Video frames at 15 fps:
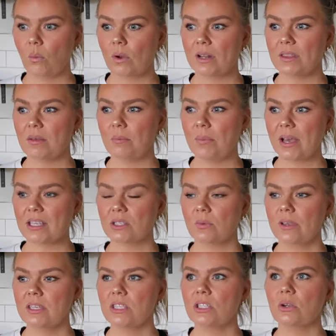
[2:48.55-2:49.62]
one of the best
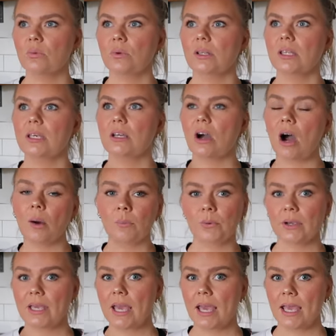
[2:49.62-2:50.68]
ways to really
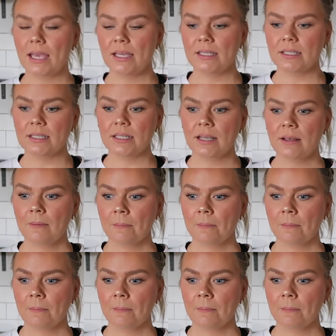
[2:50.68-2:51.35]
comprehend